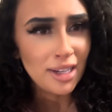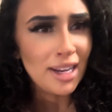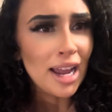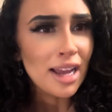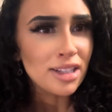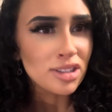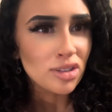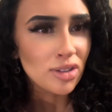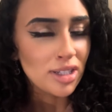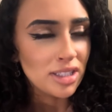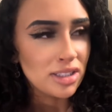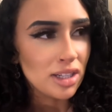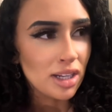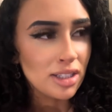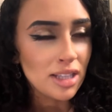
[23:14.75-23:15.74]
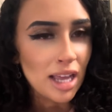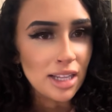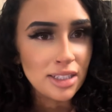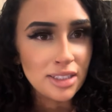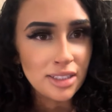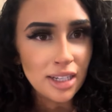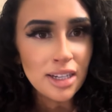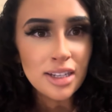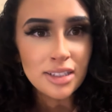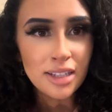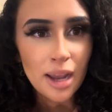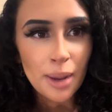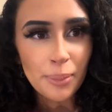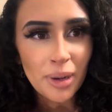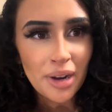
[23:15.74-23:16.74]
Yeah, I screenshot that shit because
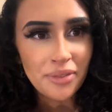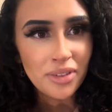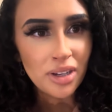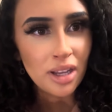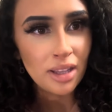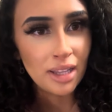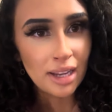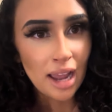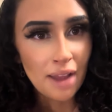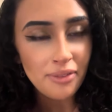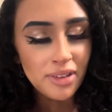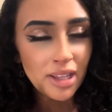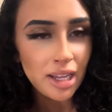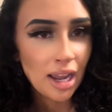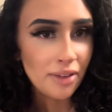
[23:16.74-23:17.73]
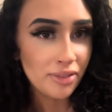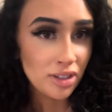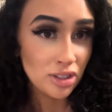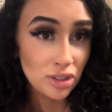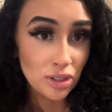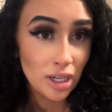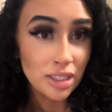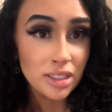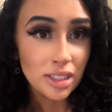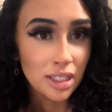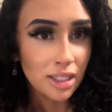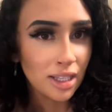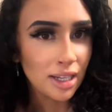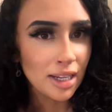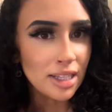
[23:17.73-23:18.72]
now I'm gonna have to like I feel like I have to address
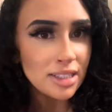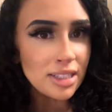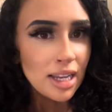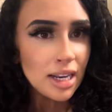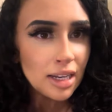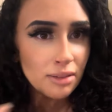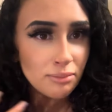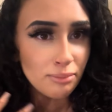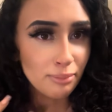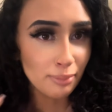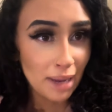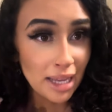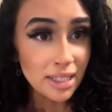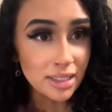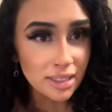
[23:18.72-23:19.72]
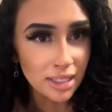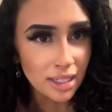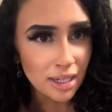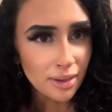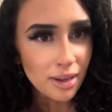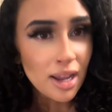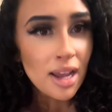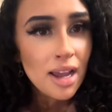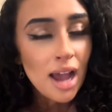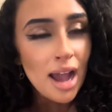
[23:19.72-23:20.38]
it. Like it's getting messy. And know.